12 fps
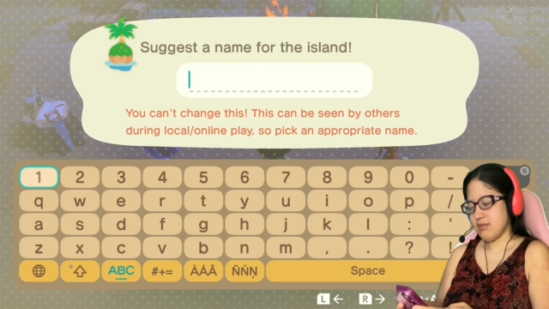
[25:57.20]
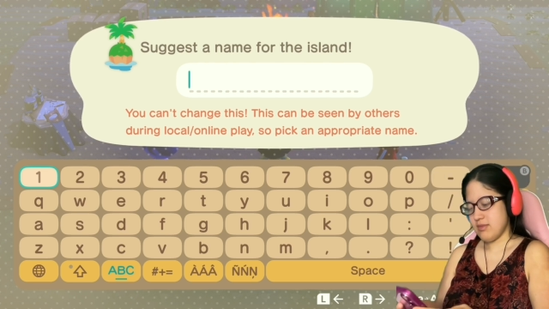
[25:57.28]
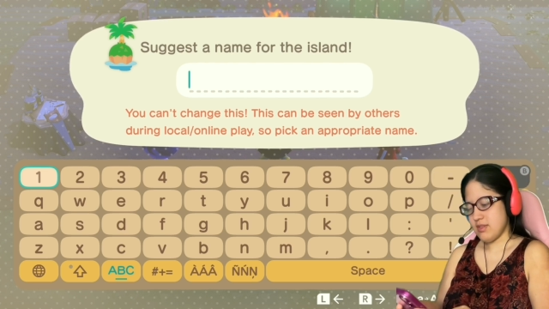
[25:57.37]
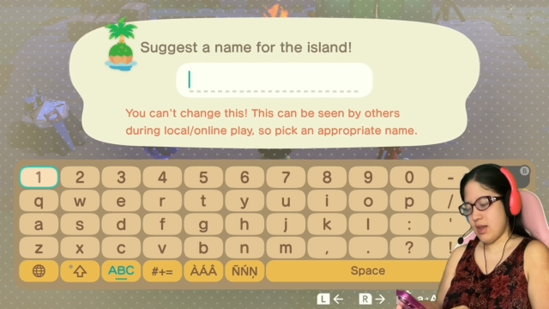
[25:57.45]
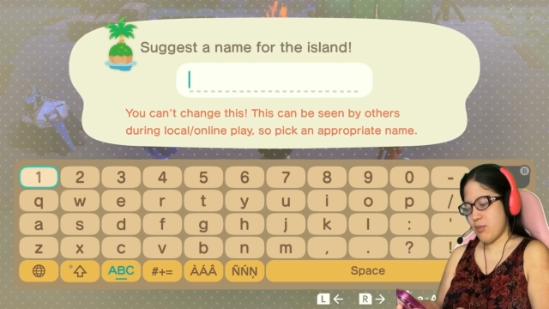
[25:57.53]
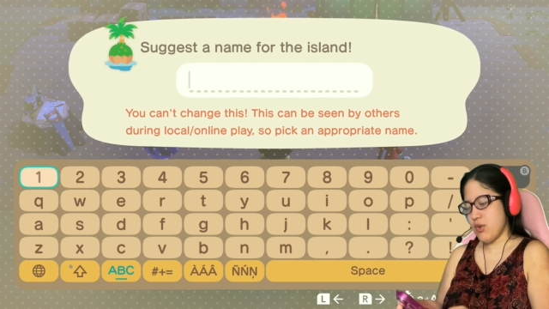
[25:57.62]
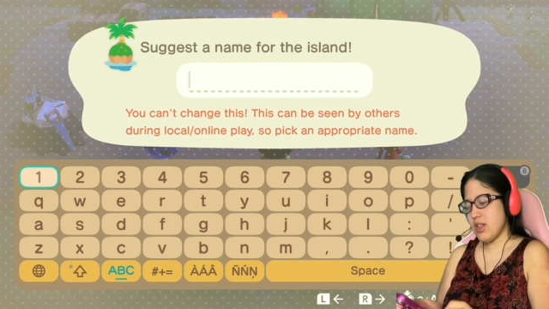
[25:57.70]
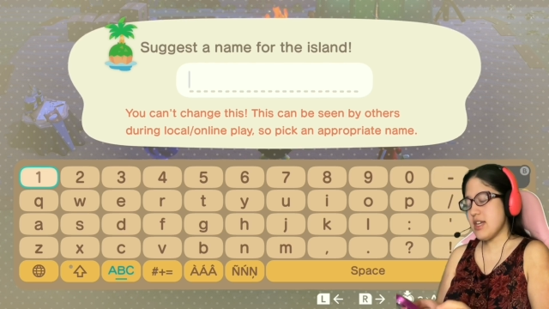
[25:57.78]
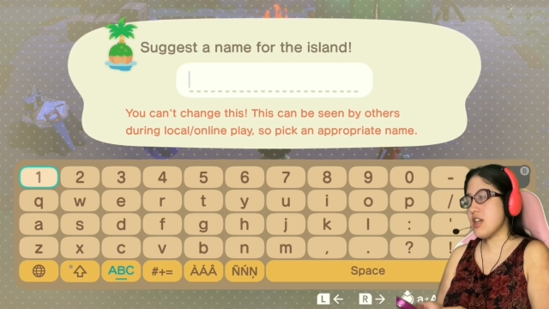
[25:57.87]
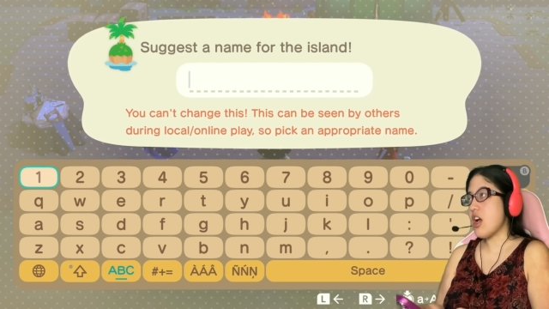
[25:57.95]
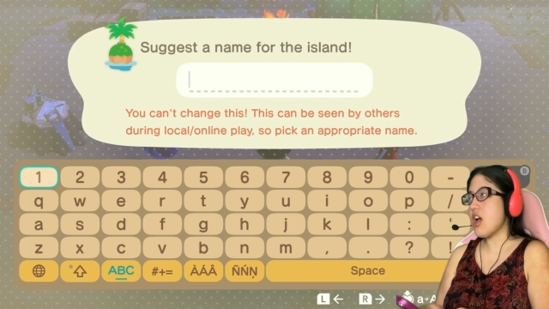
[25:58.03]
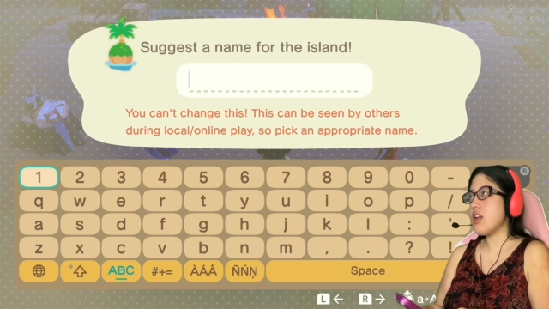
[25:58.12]
I'm really
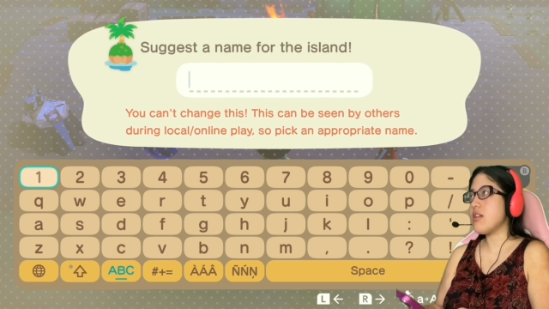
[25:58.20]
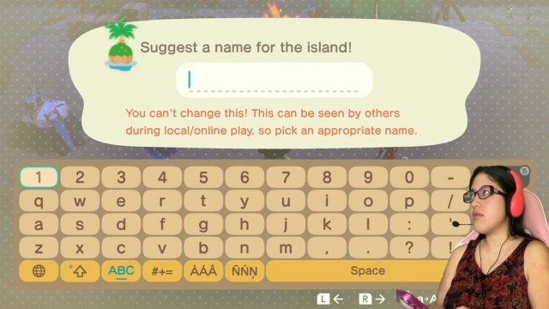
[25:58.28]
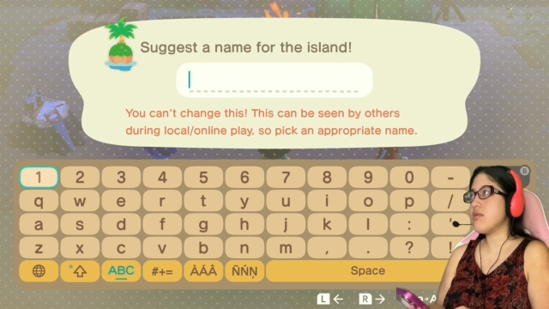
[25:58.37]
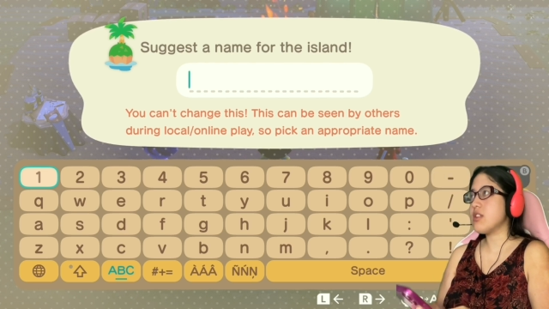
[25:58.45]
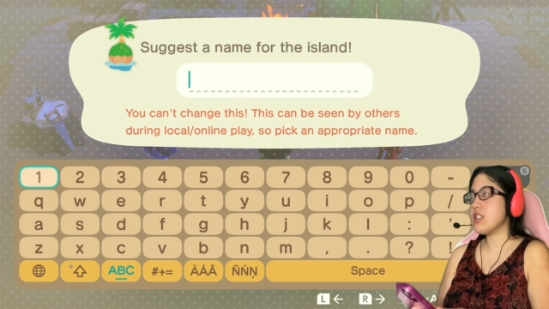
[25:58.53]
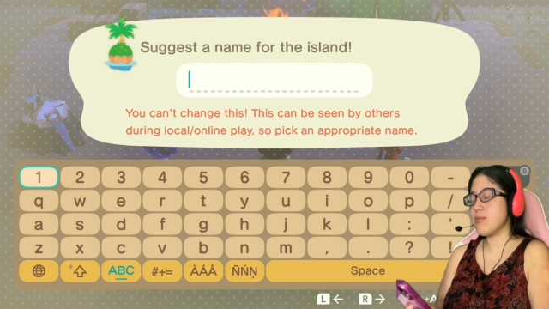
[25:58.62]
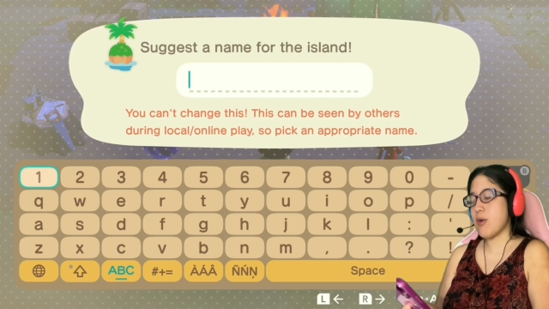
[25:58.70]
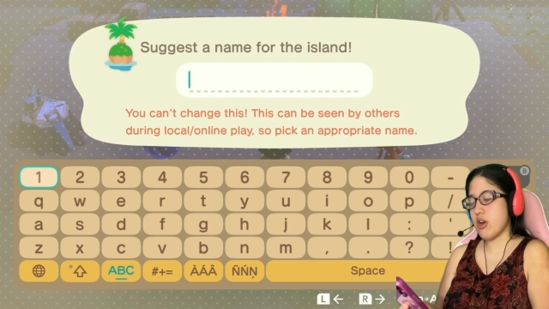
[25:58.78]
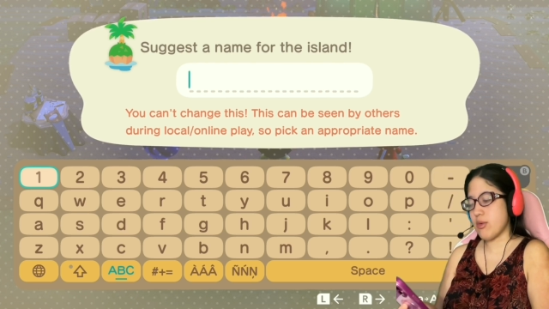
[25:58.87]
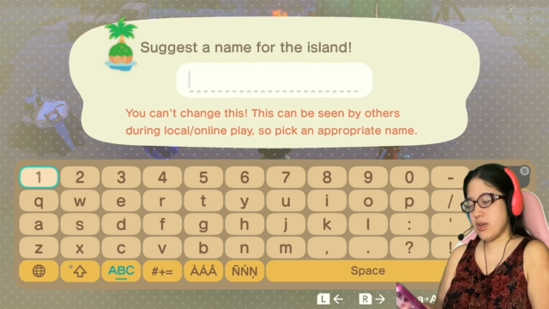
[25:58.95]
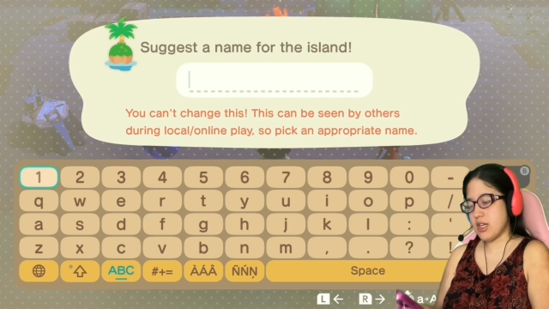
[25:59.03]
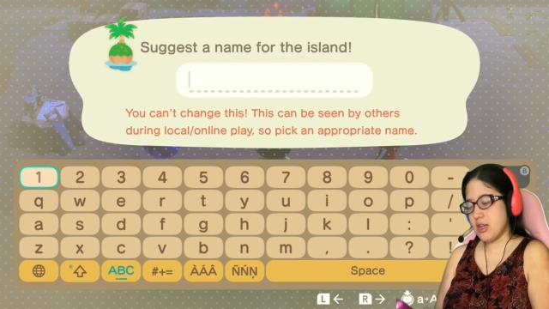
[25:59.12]
not
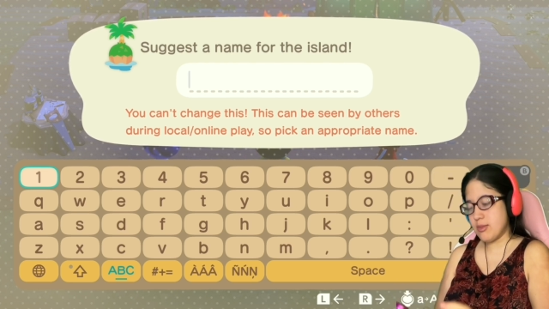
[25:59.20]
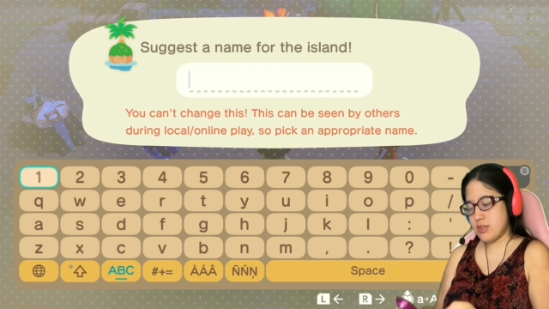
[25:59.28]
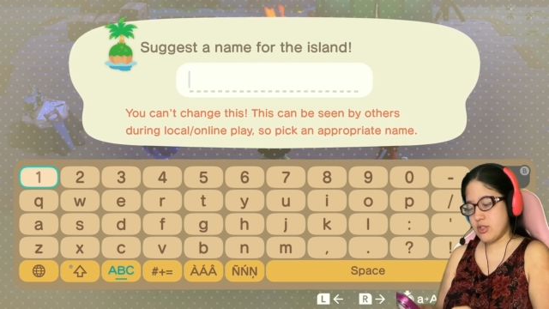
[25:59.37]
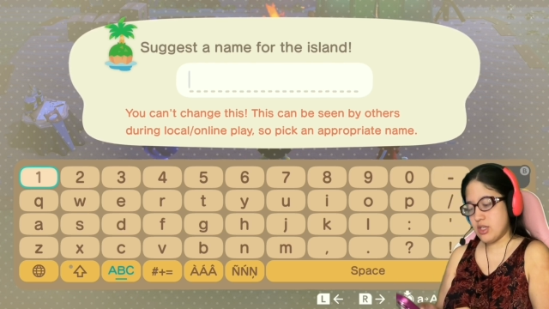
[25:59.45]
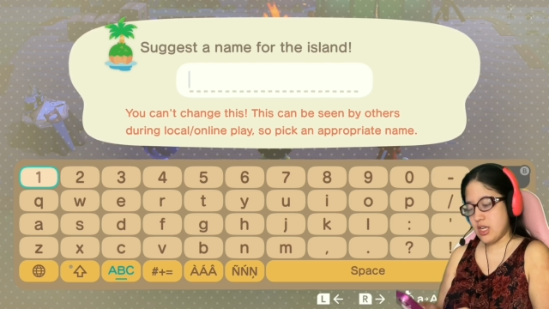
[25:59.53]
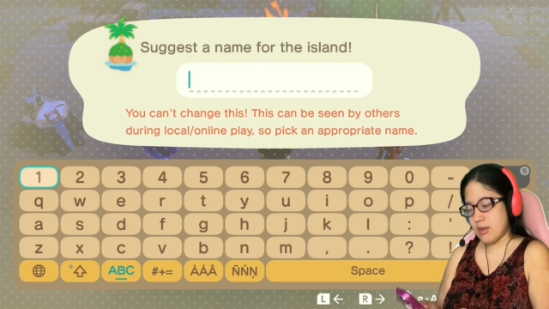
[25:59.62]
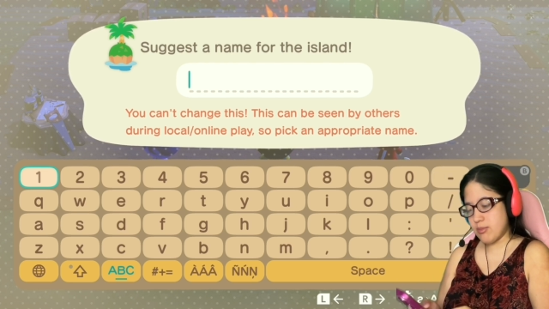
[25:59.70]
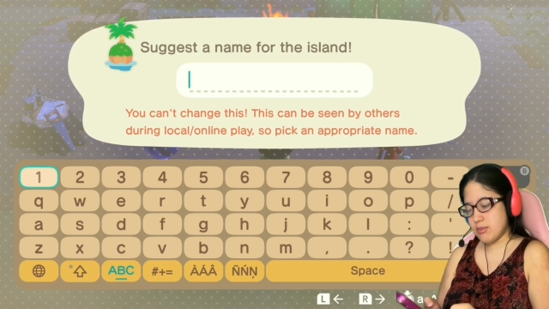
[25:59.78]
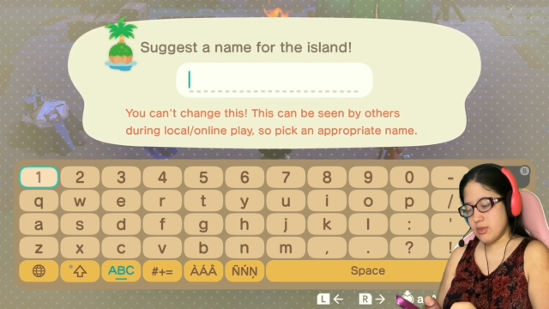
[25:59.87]
smart when it comes to a name.